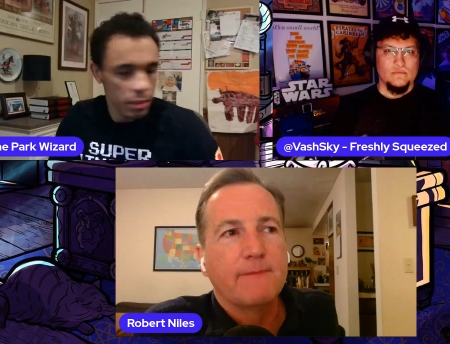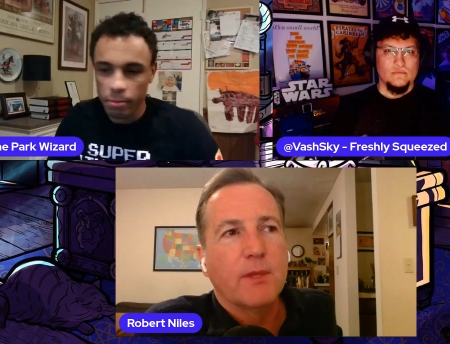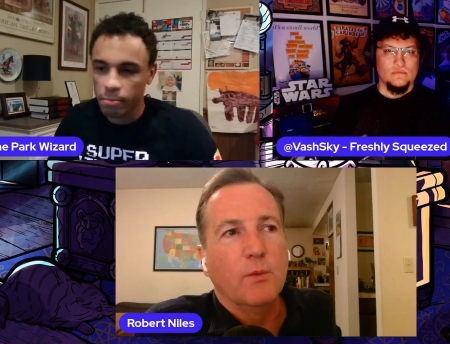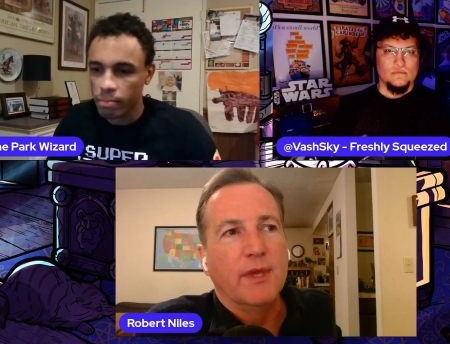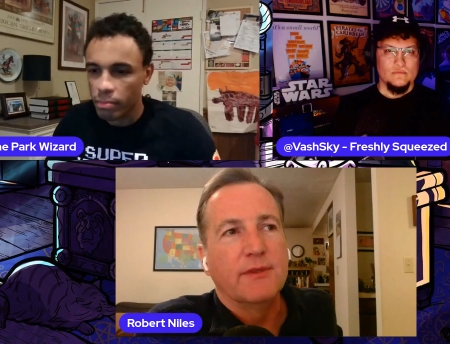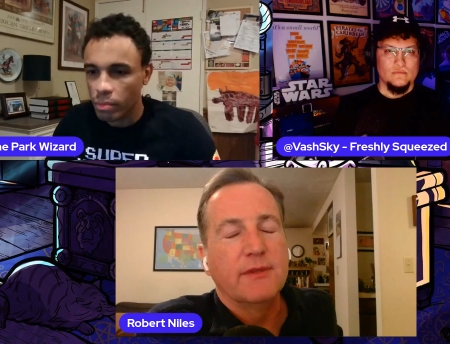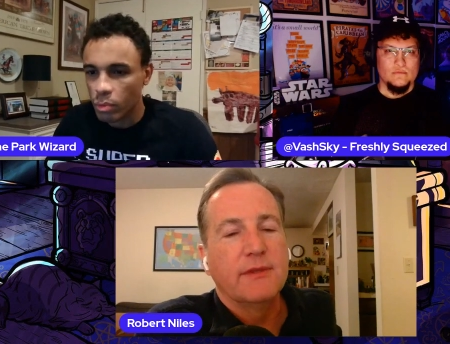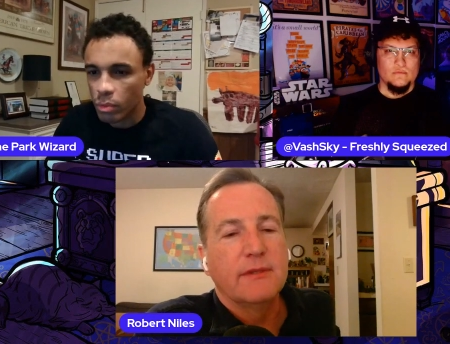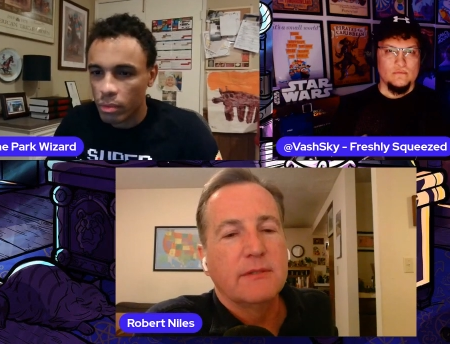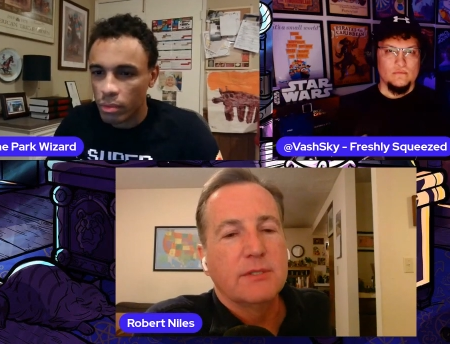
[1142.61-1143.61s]
Speaker 1: with
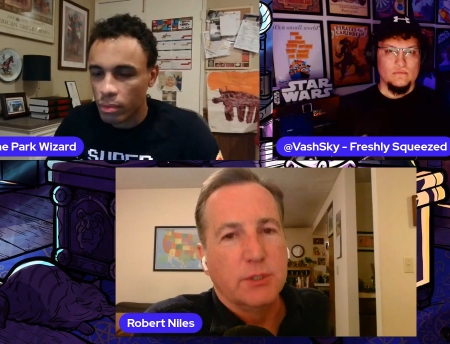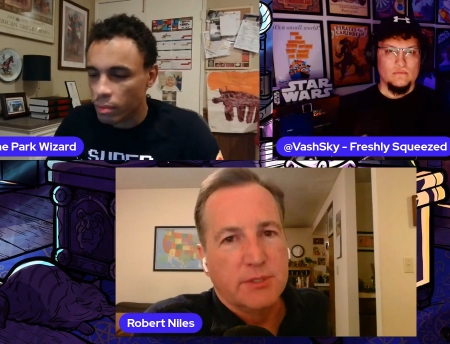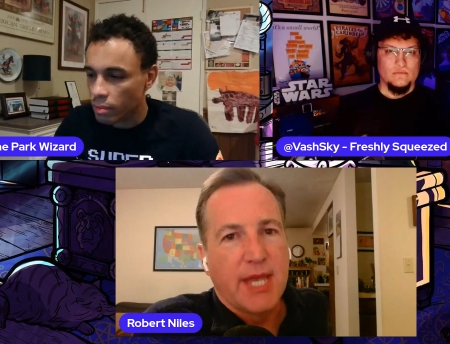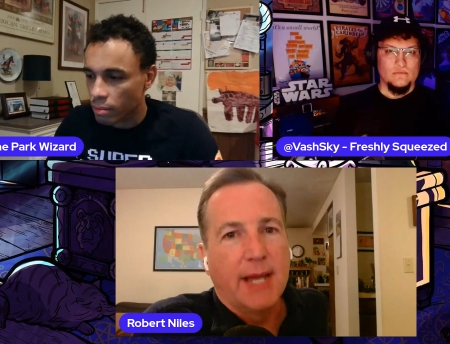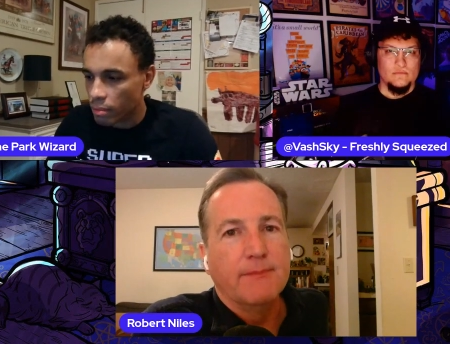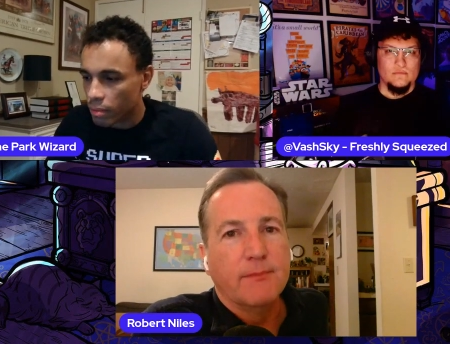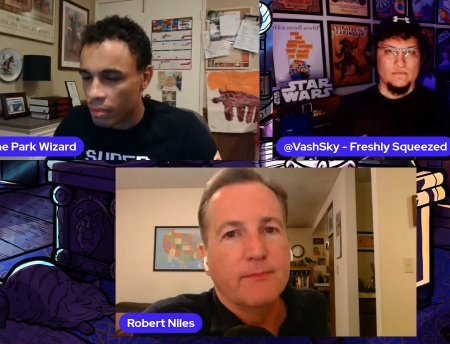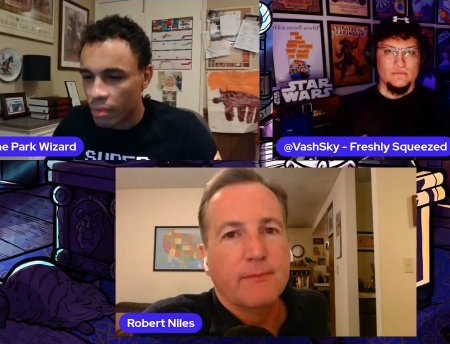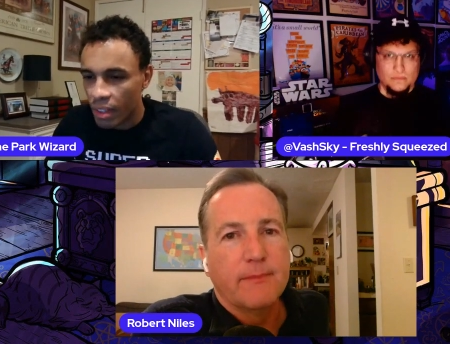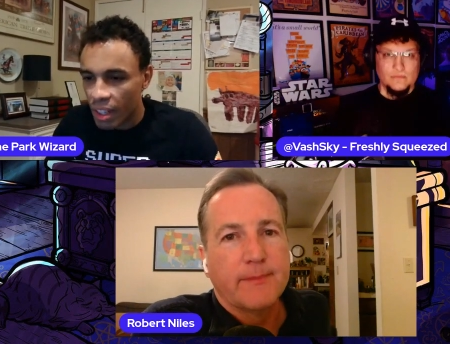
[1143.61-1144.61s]
Toontown.
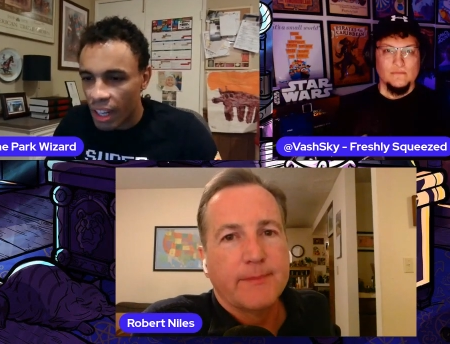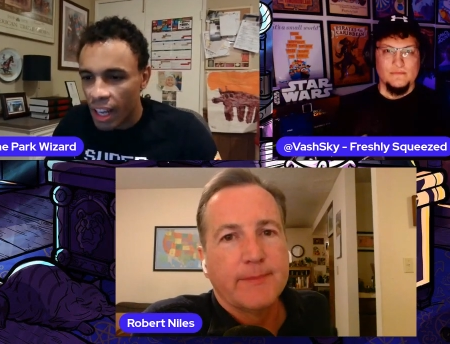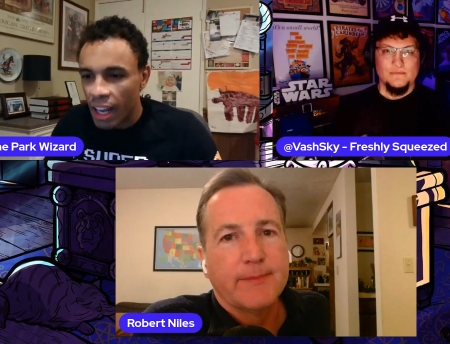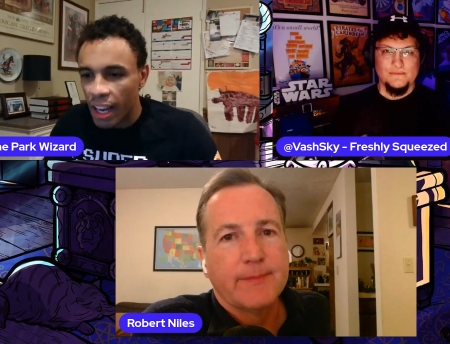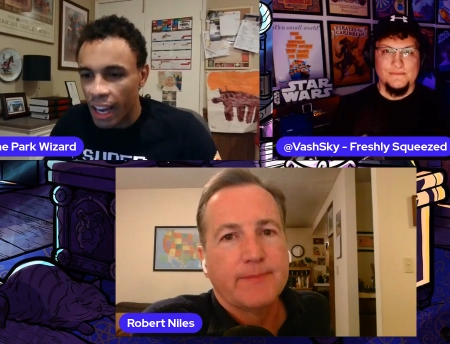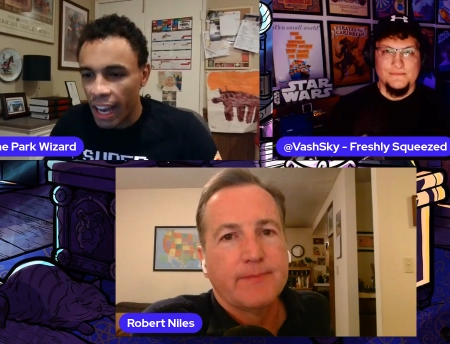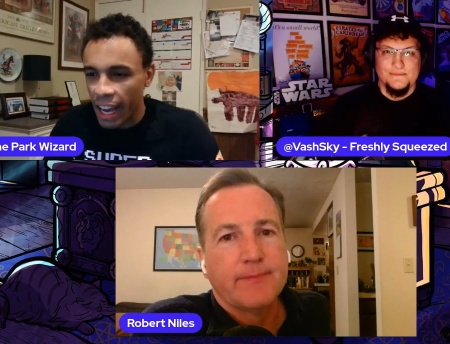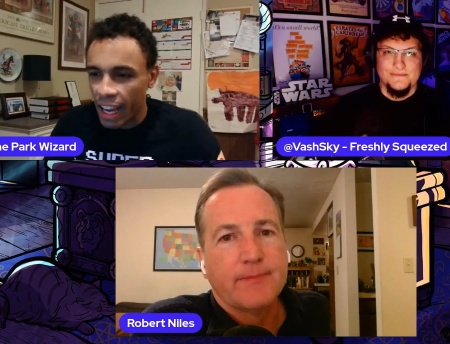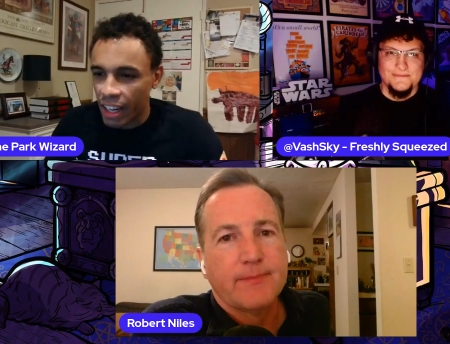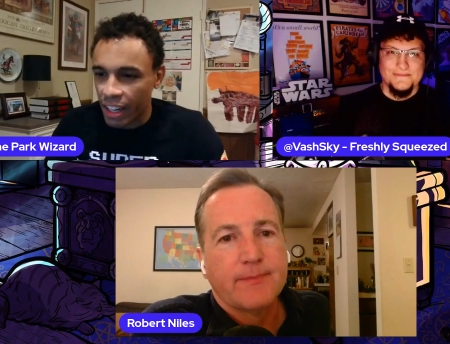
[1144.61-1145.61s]

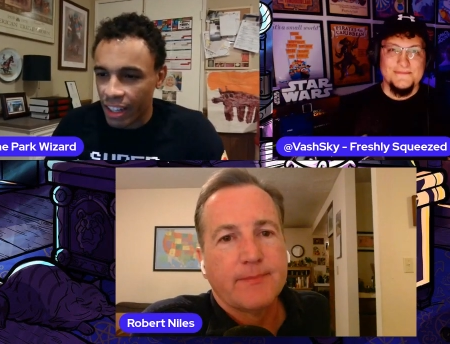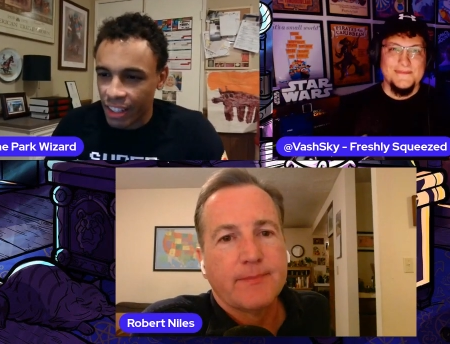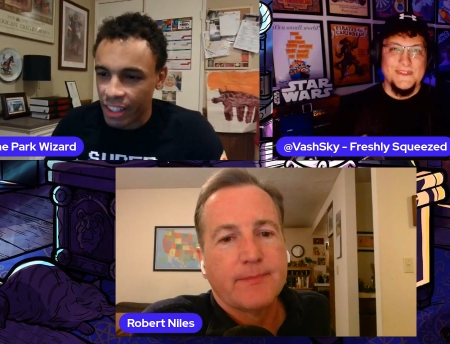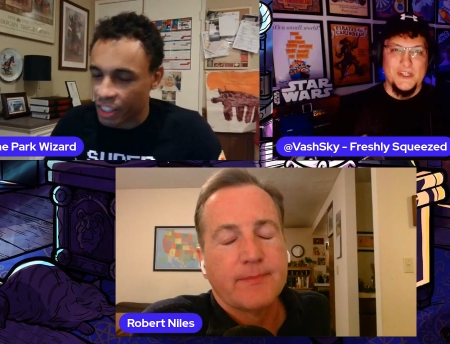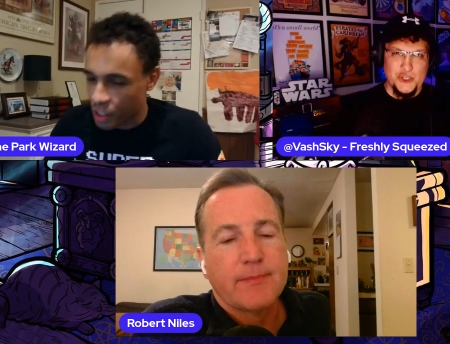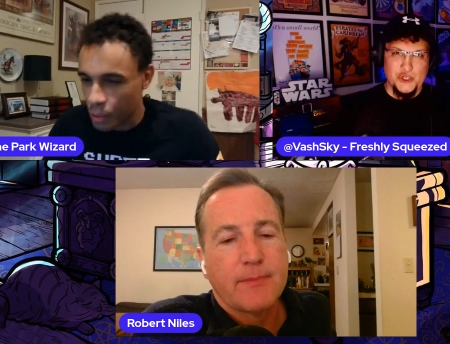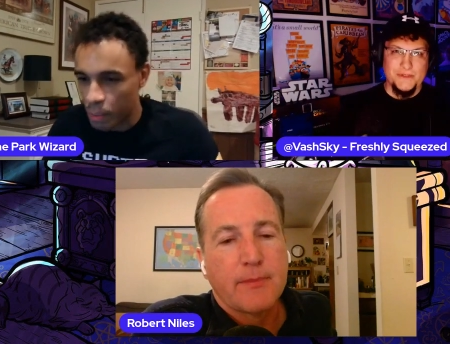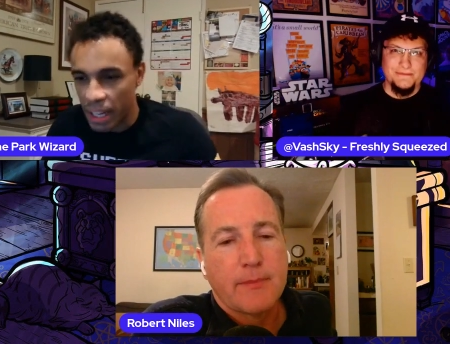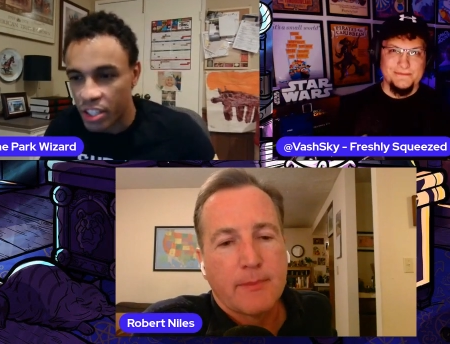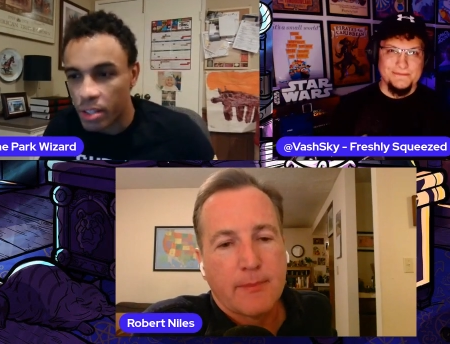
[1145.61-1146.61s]
Speaker 2: And you
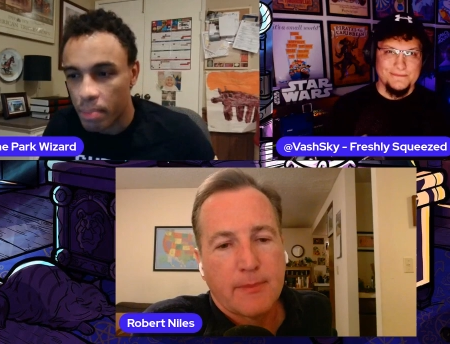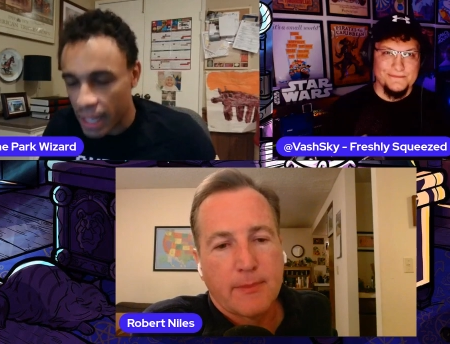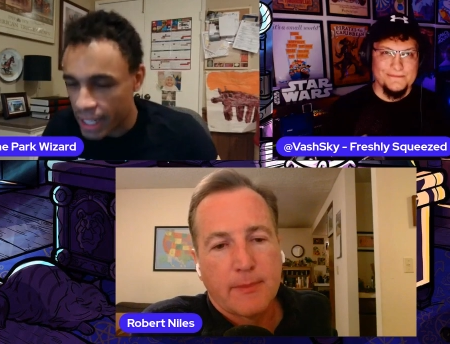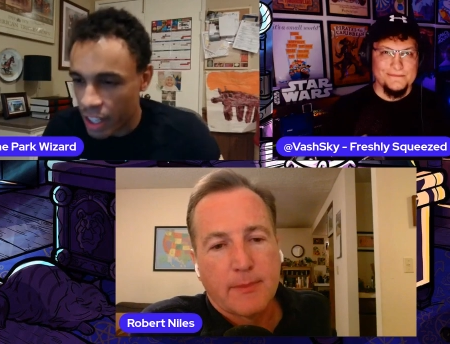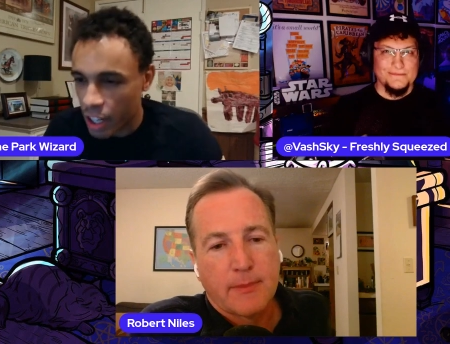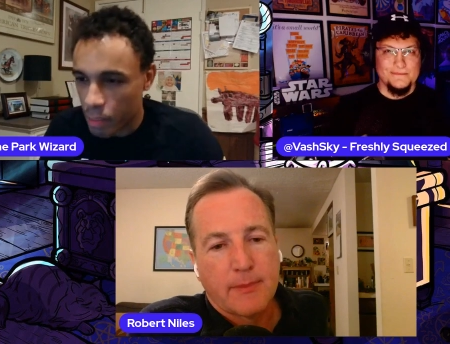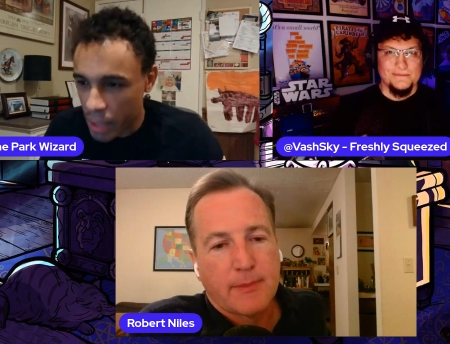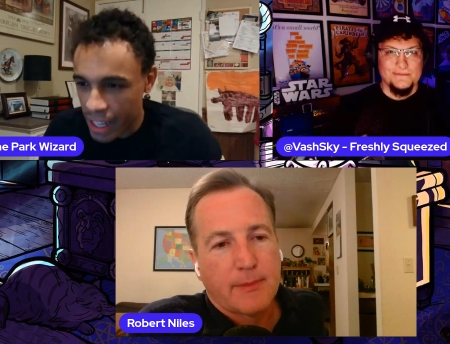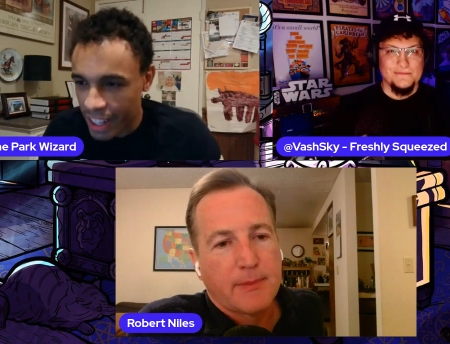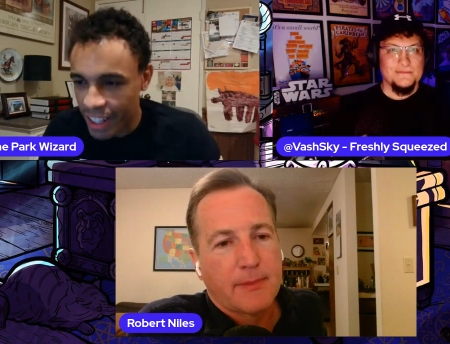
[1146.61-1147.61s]
mentioned Pixar
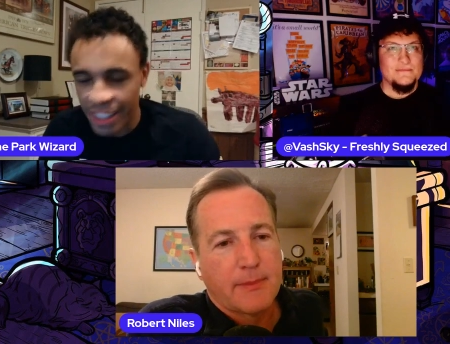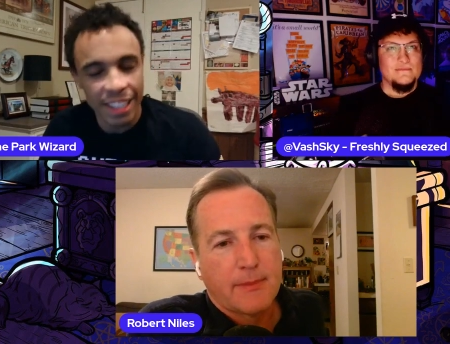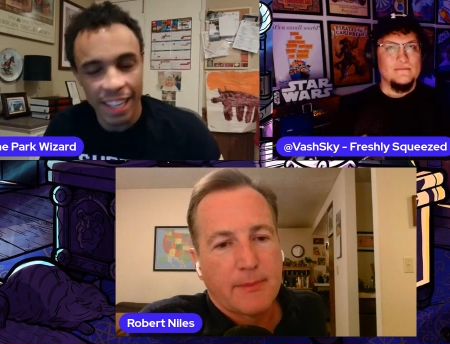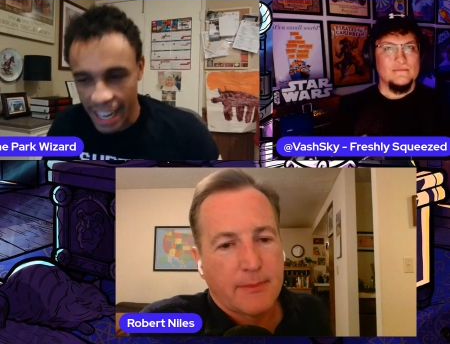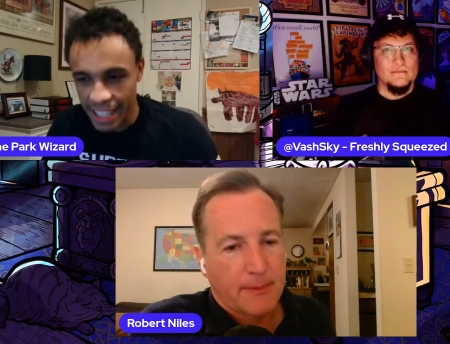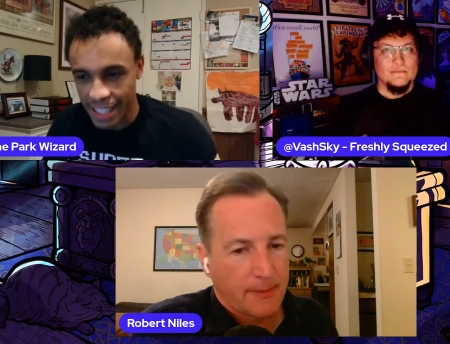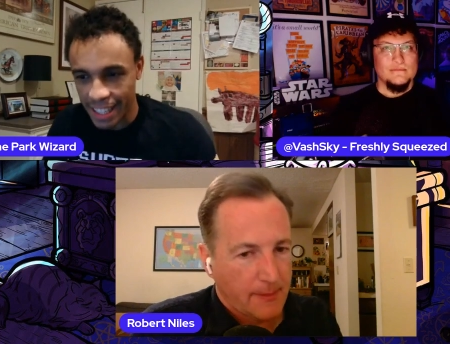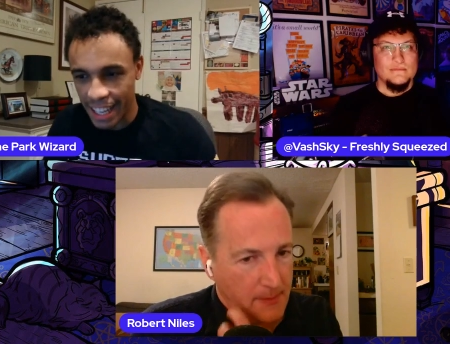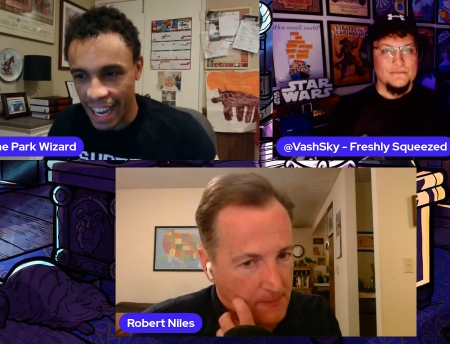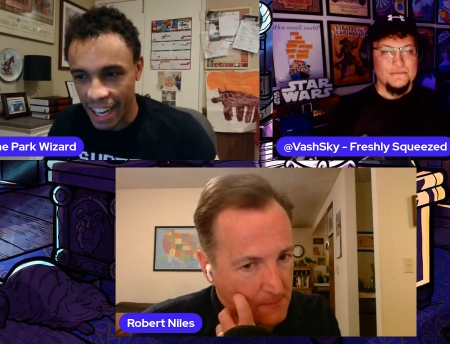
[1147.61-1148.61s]
Pier. Next to
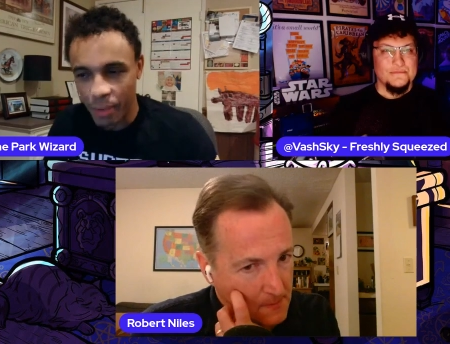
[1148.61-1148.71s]
that,